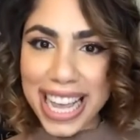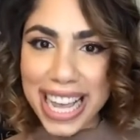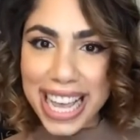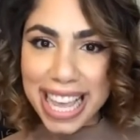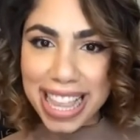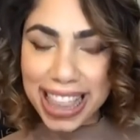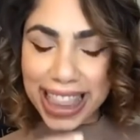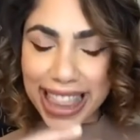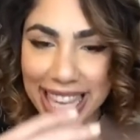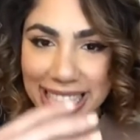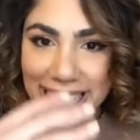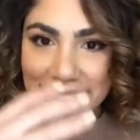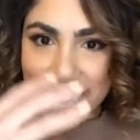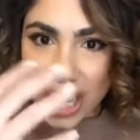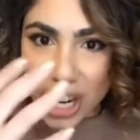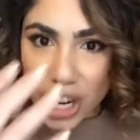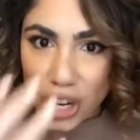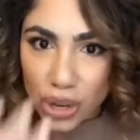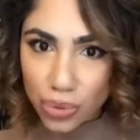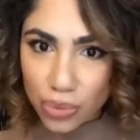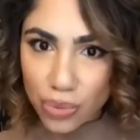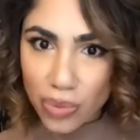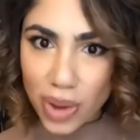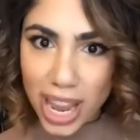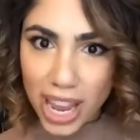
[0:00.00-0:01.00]
that's a
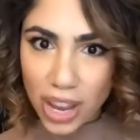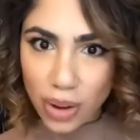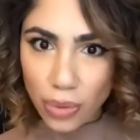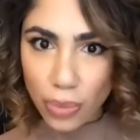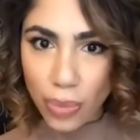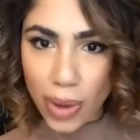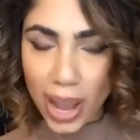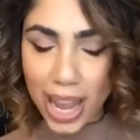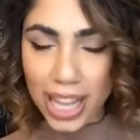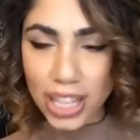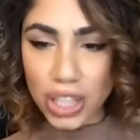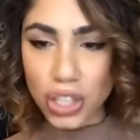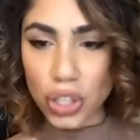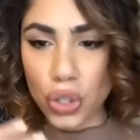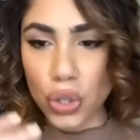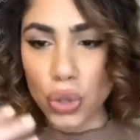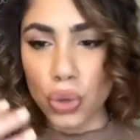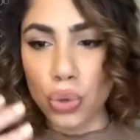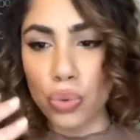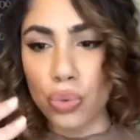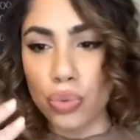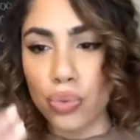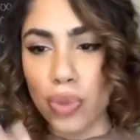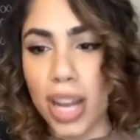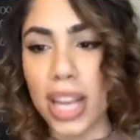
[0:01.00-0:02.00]
great way to
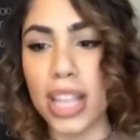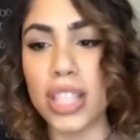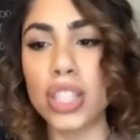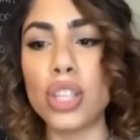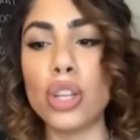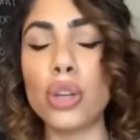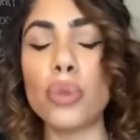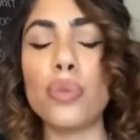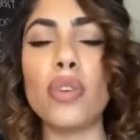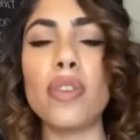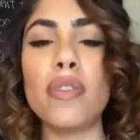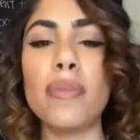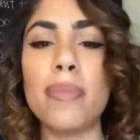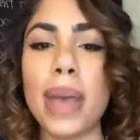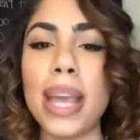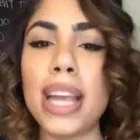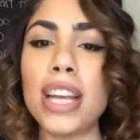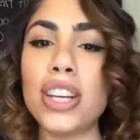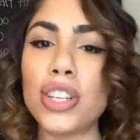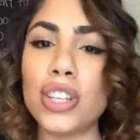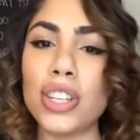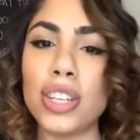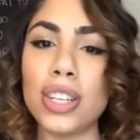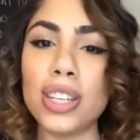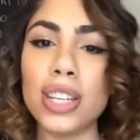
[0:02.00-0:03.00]
raise your
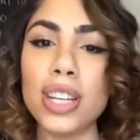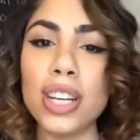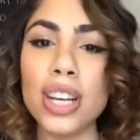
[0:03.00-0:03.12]
vibration.